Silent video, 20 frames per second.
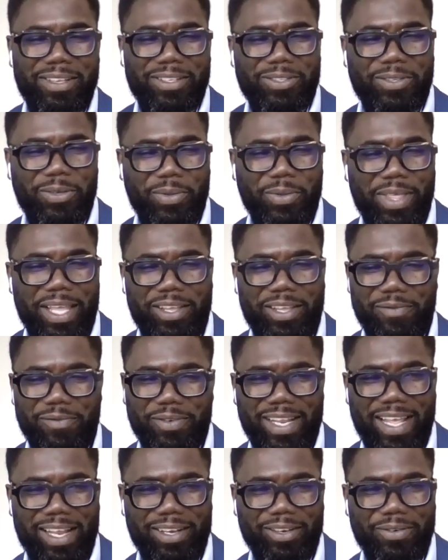So thank you
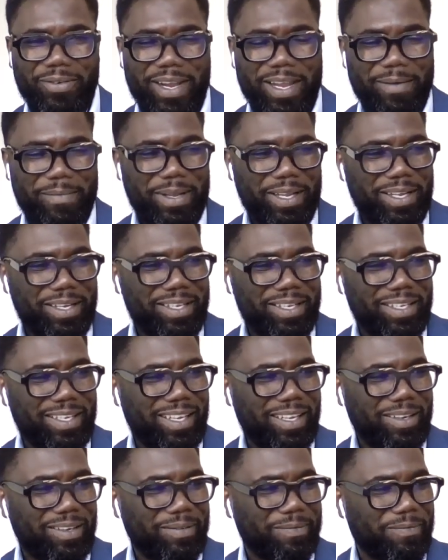for that, Graham,
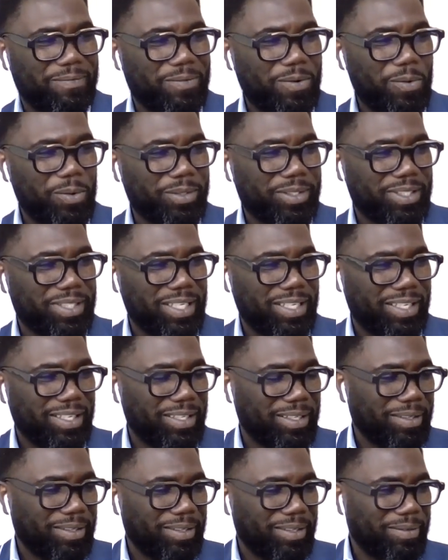and folks,
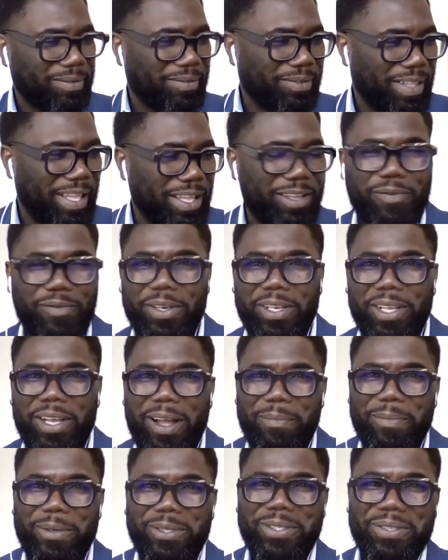thank you for
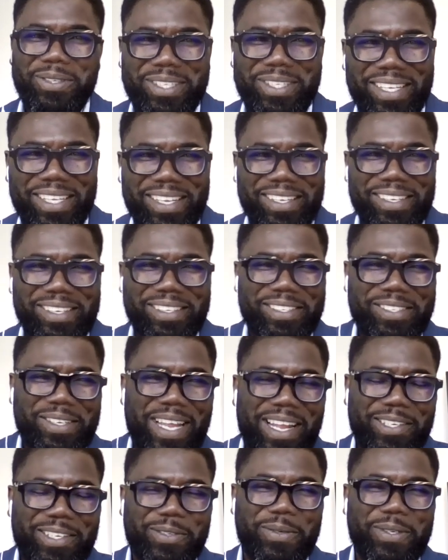the opportunity
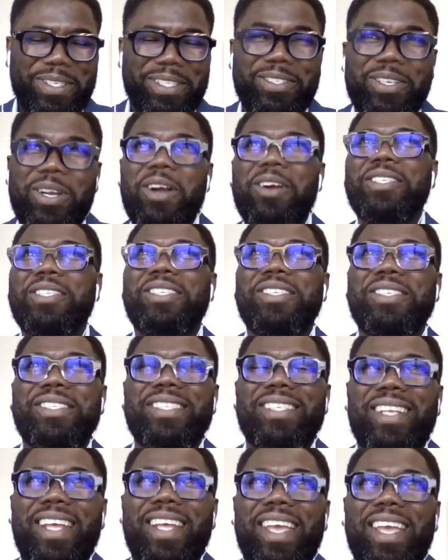to actually talk to you
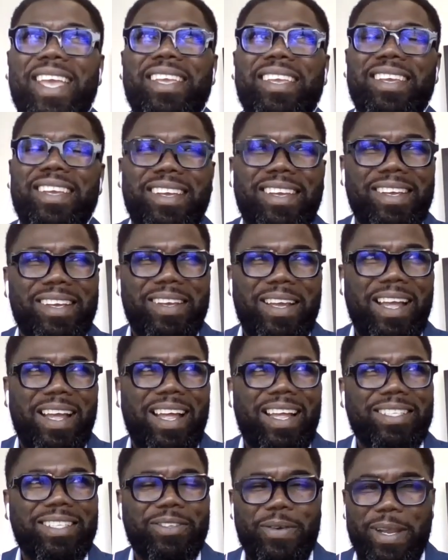today.
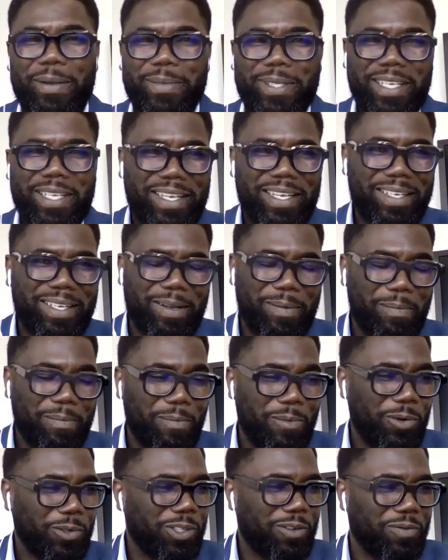As Graham said,
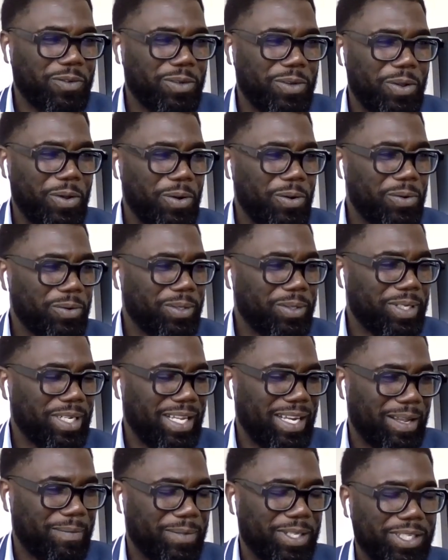most of you know that
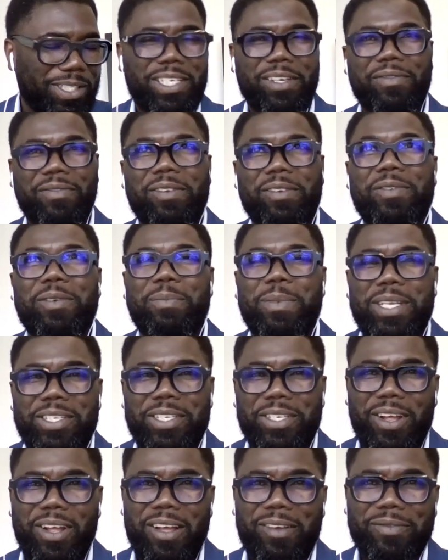I'm the Chief
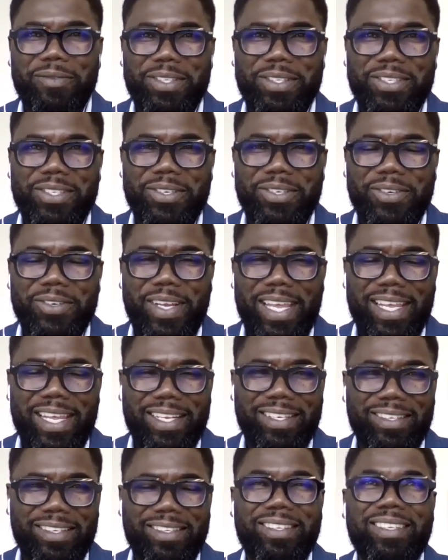Information Officer
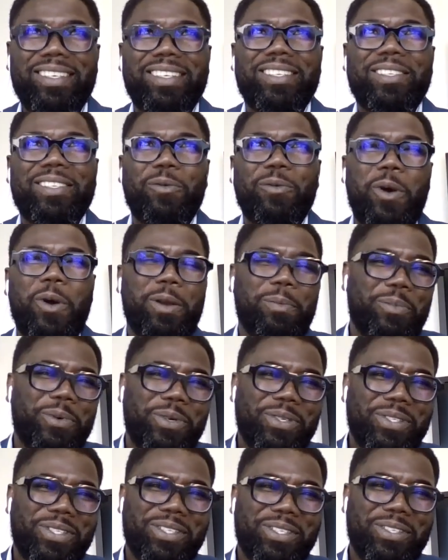and the one
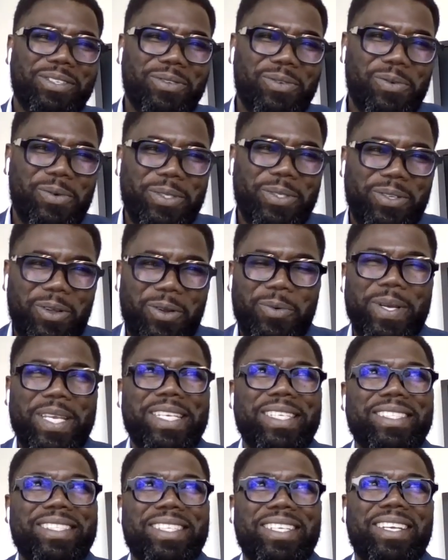person who's
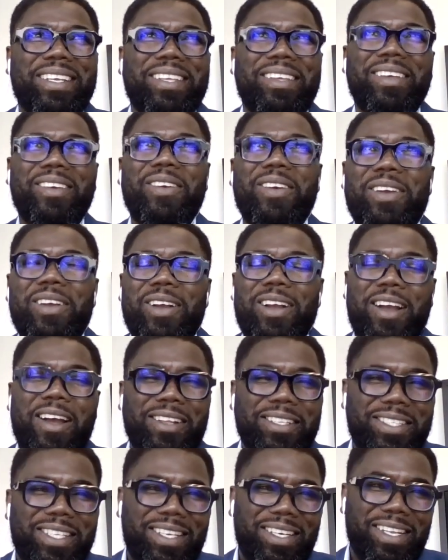always
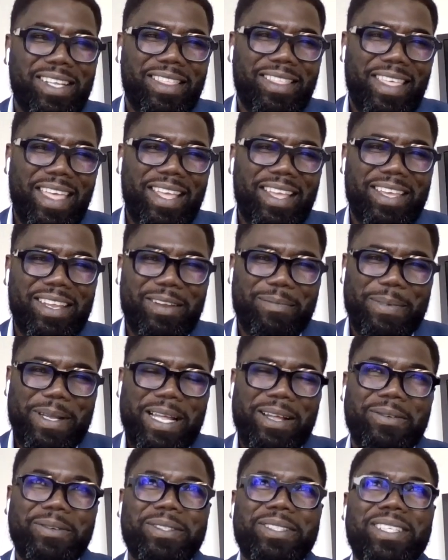constantly thinking
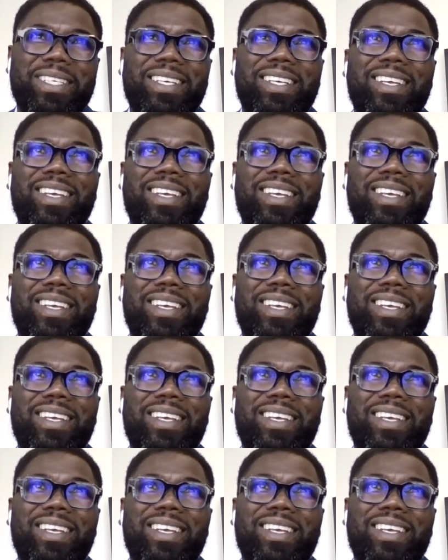about